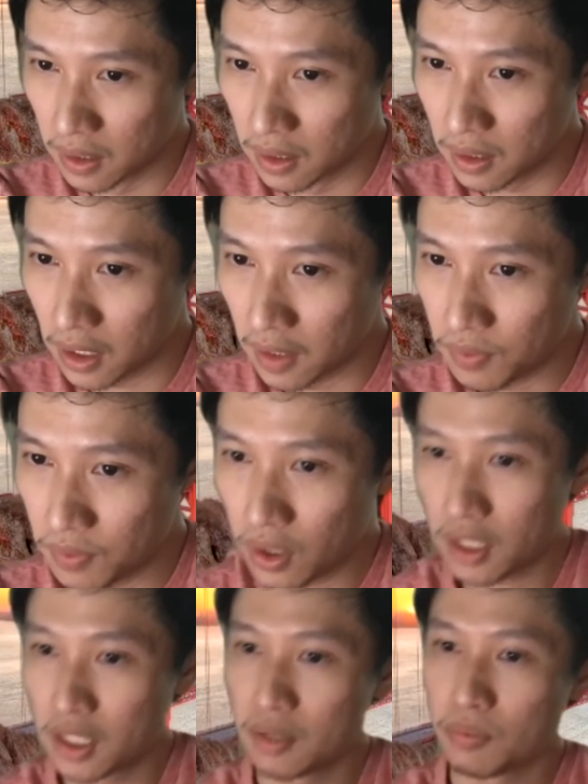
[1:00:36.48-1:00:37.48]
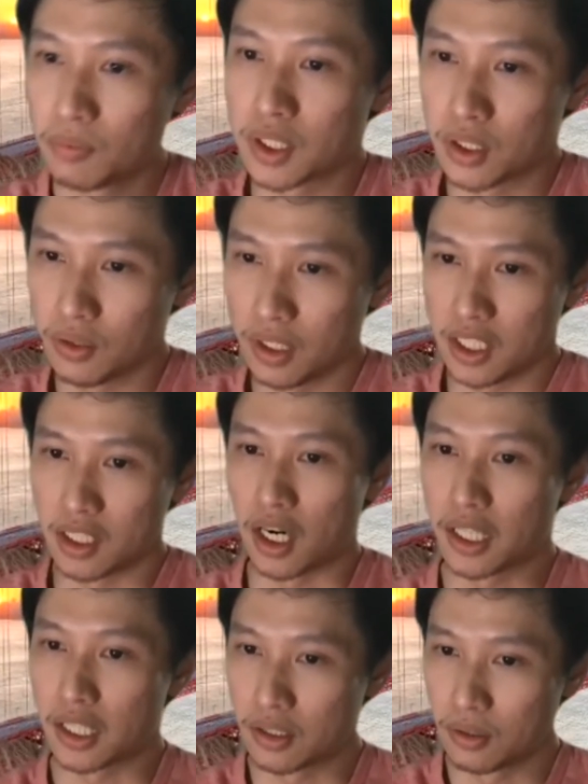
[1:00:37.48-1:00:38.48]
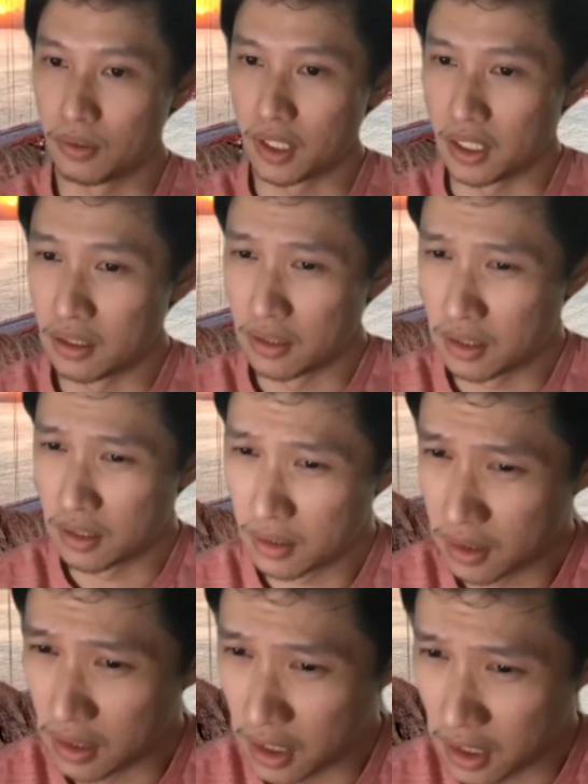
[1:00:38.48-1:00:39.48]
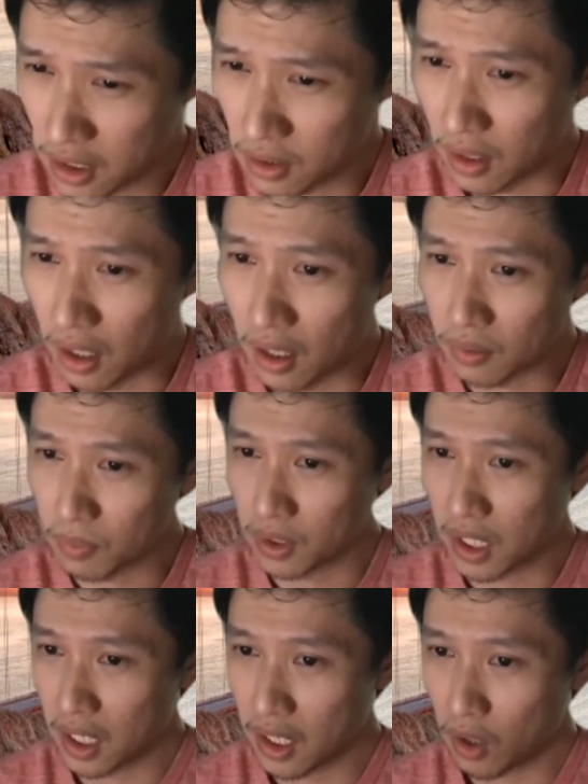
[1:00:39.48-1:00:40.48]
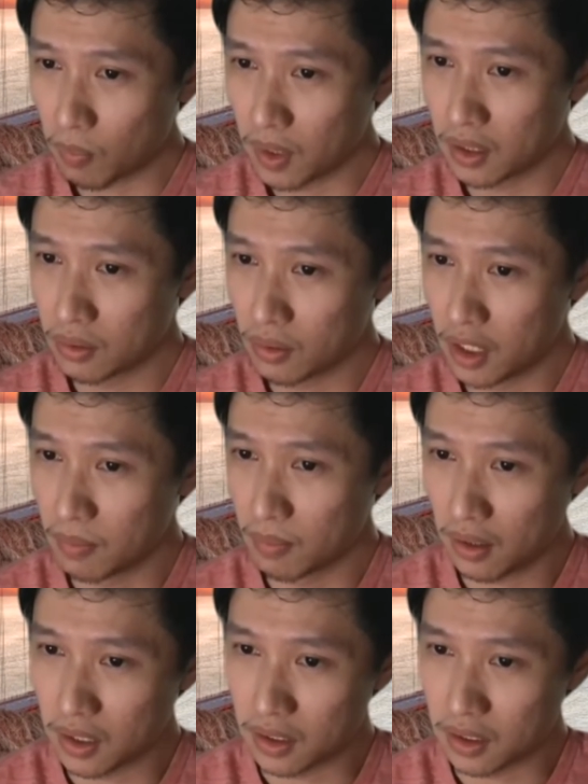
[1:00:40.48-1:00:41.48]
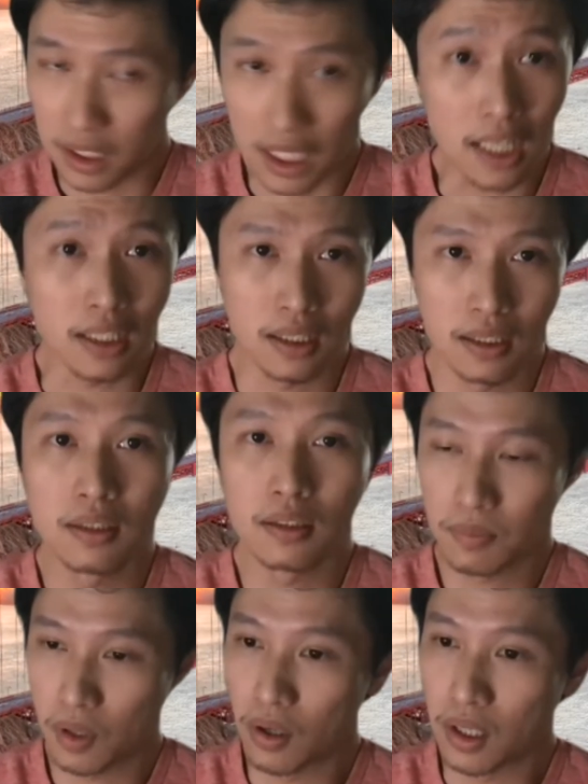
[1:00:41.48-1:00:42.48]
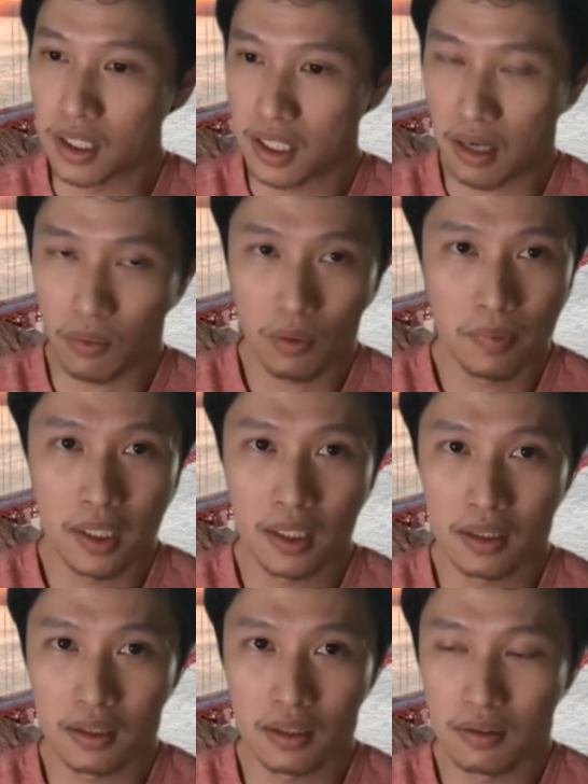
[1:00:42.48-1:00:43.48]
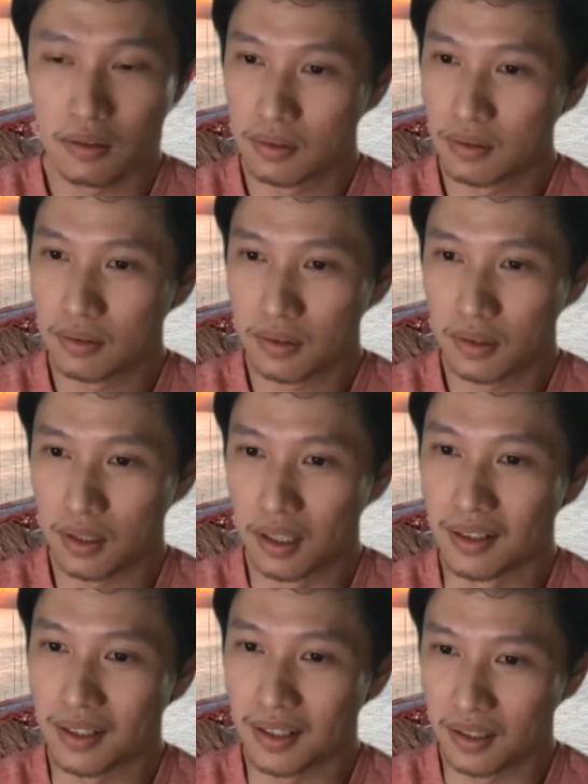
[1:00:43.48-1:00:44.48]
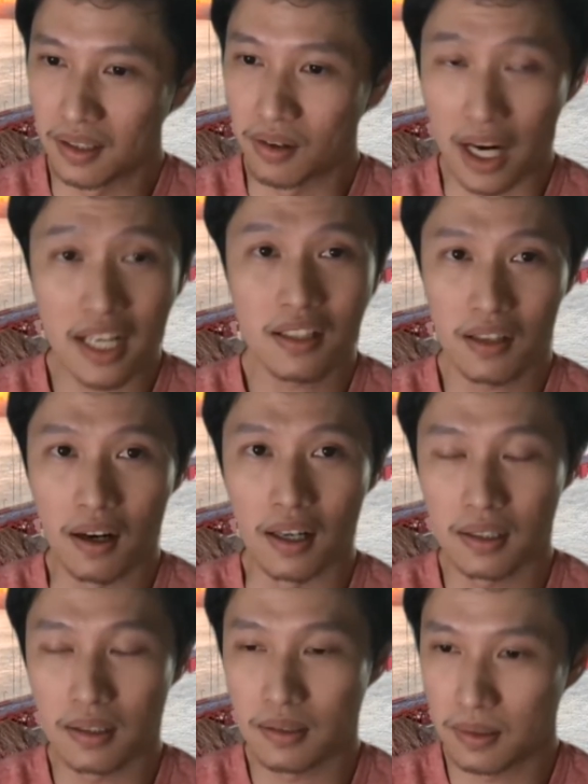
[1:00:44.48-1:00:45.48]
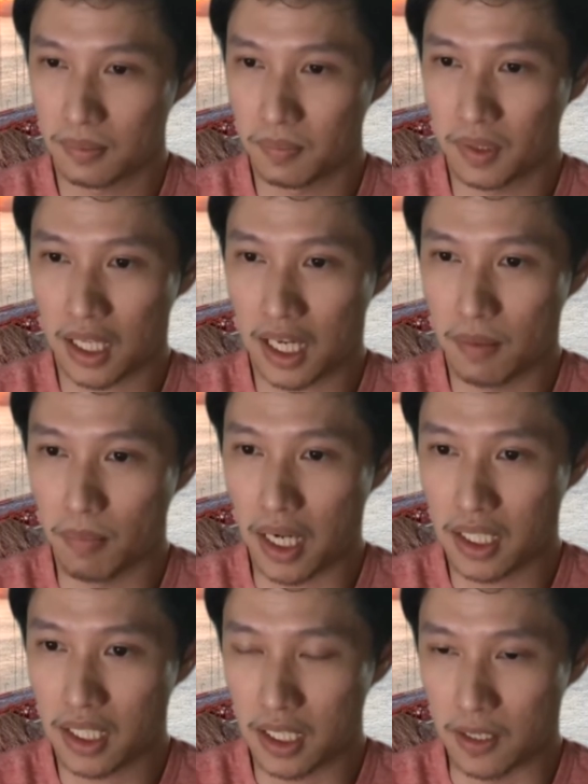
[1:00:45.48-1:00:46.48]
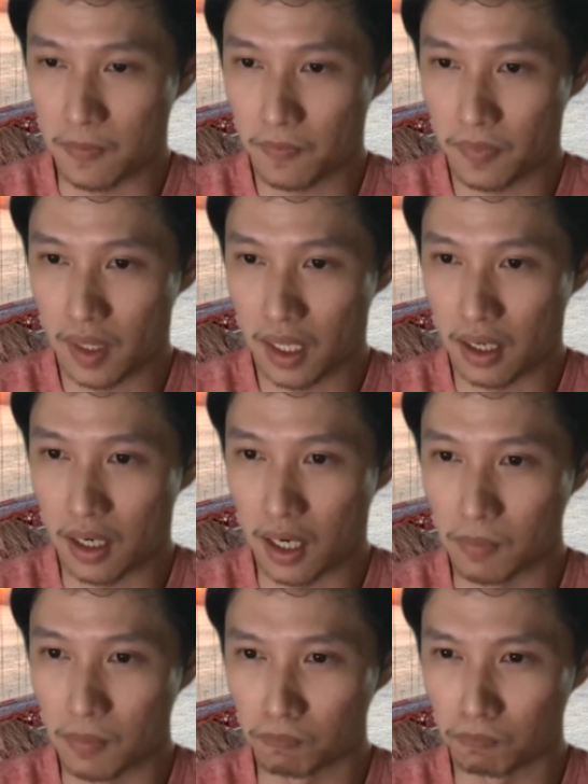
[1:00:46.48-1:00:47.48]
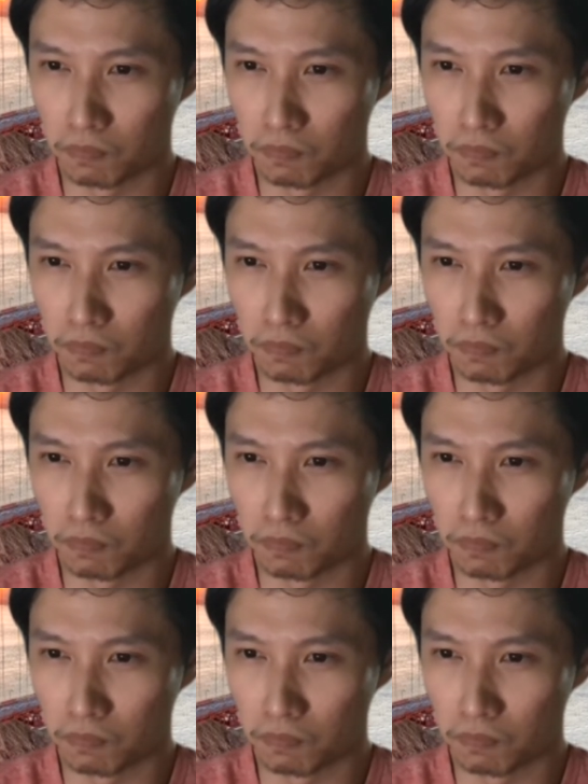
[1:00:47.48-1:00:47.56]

If you are good with 2D drawing and 2D digital art, would that help learn 3D modeling? Yes, of course. That would be a great start. Like I mentioned, um,